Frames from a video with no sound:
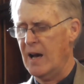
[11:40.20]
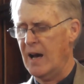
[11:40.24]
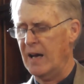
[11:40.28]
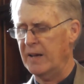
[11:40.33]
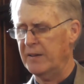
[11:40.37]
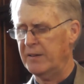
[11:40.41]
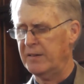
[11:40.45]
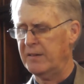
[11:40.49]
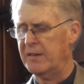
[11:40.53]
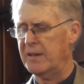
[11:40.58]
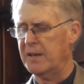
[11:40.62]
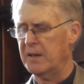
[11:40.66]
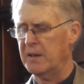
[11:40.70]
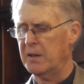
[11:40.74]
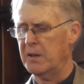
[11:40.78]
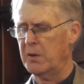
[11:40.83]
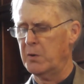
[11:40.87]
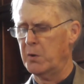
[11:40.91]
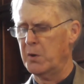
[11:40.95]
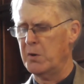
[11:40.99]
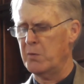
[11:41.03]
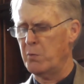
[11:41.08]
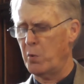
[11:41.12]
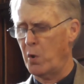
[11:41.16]
I
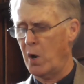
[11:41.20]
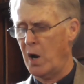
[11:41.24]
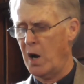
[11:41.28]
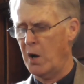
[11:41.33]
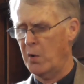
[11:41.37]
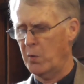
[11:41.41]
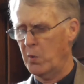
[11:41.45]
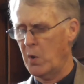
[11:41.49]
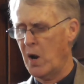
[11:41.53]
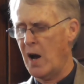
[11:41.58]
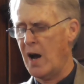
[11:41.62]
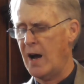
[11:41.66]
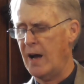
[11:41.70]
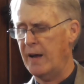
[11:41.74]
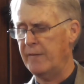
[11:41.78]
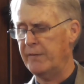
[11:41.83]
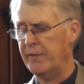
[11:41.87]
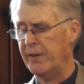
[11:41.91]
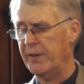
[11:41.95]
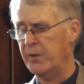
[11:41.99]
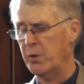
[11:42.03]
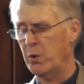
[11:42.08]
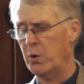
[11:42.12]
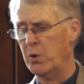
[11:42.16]
still
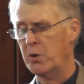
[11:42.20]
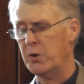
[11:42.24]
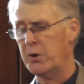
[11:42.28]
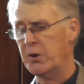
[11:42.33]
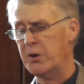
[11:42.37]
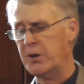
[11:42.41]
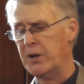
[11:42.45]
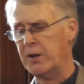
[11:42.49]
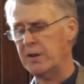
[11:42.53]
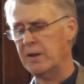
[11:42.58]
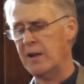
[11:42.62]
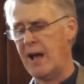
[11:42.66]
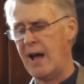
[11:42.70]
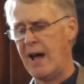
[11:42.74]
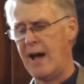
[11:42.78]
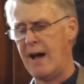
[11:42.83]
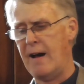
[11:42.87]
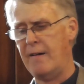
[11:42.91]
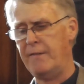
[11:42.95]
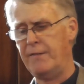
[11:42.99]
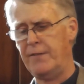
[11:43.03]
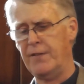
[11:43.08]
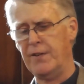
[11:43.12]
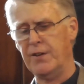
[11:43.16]
arrive in order to
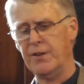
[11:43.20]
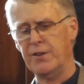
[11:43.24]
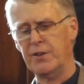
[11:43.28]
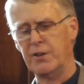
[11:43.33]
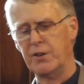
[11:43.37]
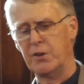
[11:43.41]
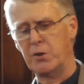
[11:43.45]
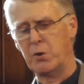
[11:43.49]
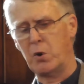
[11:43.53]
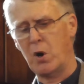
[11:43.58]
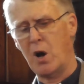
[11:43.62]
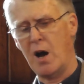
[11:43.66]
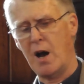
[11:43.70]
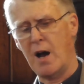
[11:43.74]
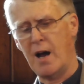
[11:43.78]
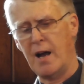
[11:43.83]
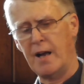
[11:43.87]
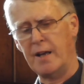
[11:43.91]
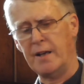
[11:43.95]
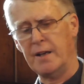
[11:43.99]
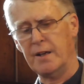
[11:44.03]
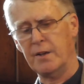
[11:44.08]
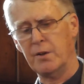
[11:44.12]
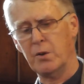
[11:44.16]
laugh and to
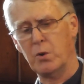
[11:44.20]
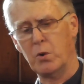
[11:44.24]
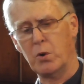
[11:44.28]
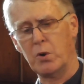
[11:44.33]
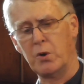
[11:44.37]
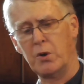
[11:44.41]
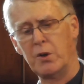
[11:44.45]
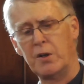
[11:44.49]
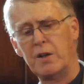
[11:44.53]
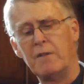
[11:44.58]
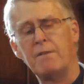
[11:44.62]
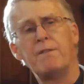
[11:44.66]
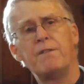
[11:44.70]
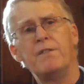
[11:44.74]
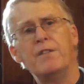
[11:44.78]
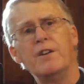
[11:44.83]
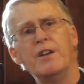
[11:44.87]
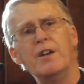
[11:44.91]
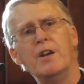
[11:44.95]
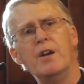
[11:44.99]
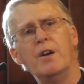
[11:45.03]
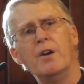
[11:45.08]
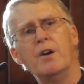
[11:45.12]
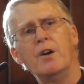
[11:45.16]
cry, in order to
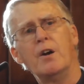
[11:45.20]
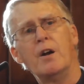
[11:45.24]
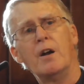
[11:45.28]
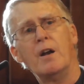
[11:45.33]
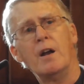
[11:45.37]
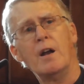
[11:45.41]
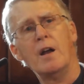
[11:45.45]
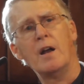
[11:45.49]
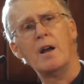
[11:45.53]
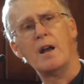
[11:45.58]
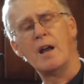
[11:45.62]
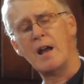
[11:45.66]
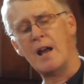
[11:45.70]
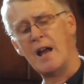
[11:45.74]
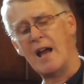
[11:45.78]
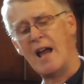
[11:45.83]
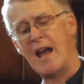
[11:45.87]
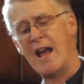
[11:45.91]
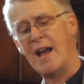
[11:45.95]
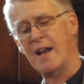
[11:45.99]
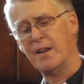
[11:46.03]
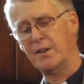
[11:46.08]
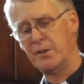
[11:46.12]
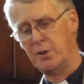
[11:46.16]
fear
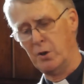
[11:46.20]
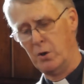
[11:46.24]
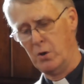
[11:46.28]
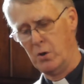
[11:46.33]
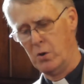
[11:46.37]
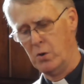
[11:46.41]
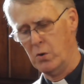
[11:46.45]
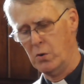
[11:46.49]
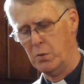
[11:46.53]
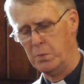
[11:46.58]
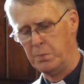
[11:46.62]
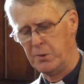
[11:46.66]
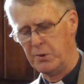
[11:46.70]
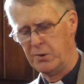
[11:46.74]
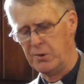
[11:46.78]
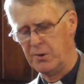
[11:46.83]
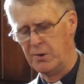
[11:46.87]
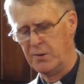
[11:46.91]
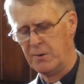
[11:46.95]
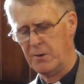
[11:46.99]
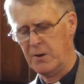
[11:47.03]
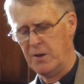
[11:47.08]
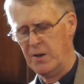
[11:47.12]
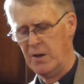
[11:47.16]
and to hope.
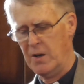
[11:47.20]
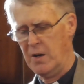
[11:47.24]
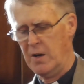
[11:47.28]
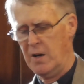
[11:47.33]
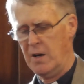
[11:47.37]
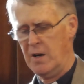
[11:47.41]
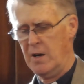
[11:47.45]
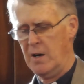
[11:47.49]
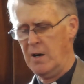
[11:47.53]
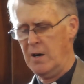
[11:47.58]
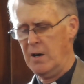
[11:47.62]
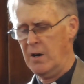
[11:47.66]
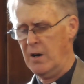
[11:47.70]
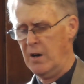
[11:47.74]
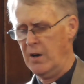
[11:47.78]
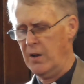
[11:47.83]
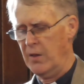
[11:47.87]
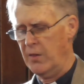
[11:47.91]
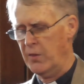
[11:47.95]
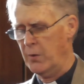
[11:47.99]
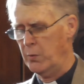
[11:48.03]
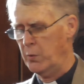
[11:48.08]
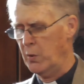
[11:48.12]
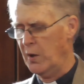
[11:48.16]

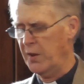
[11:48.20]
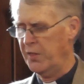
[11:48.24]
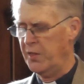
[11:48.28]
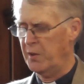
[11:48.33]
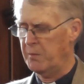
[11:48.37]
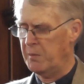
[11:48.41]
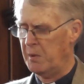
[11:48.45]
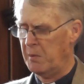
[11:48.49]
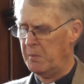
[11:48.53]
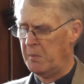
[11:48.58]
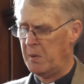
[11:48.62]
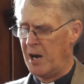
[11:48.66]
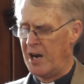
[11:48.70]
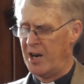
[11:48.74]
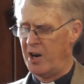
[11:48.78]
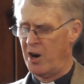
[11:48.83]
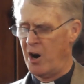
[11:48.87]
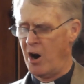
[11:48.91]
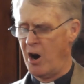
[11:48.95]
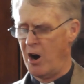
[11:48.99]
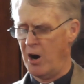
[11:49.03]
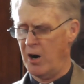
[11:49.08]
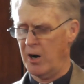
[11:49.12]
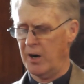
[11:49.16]
The rhythm of my
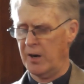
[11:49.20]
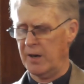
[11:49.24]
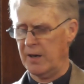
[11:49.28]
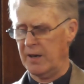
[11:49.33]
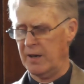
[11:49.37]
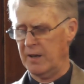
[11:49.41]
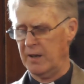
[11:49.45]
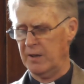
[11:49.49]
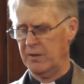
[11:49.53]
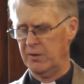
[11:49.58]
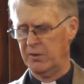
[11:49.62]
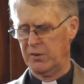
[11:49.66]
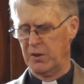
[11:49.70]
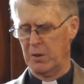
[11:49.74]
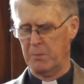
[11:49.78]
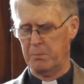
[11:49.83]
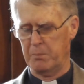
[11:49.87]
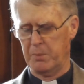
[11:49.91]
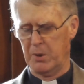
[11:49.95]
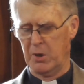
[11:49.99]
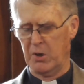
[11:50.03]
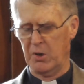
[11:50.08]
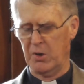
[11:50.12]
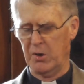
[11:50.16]
heart is the
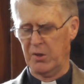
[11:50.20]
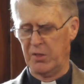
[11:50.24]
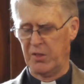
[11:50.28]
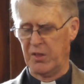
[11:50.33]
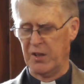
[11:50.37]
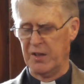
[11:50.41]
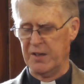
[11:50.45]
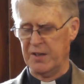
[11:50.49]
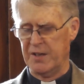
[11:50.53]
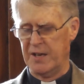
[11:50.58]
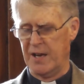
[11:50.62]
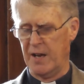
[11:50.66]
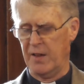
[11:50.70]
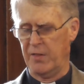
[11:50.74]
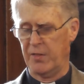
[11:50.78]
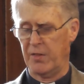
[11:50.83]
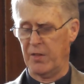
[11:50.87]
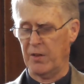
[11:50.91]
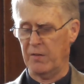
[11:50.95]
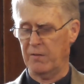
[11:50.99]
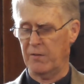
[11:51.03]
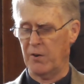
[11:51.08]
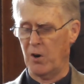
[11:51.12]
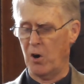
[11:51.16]
birth and
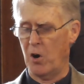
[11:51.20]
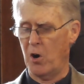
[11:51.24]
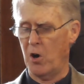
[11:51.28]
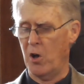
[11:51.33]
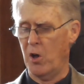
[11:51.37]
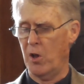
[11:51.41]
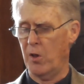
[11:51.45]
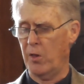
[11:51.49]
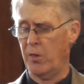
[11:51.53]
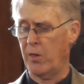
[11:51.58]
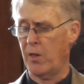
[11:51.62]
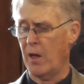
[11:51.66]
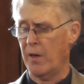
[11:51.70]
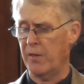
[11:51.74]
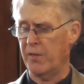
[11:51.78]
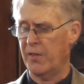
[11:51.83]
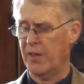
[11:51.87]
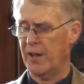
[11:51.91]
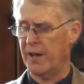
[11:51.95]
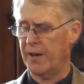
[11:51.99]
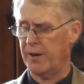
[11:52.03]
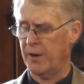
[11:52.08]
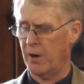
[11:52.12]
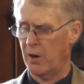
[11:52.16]
death of all
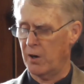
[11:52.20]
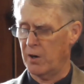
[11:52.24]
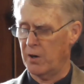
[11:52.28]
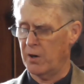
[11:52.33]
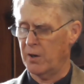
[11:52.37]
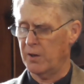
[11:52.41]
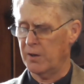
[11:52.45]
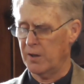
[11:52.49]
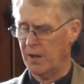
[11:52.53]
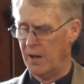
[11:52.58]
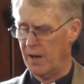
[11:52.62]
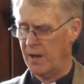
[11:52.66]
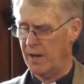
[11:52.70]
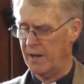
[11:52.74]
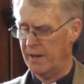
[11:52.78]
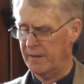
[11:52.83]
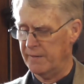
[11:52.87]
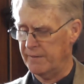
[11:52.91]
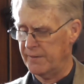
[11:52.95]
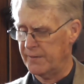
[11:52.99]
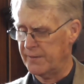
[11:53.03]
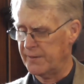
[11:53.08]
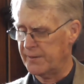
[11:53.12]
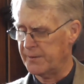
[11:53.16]
that are
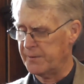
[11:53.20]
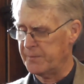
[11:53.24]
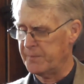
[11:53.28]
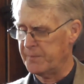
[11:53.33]
alive.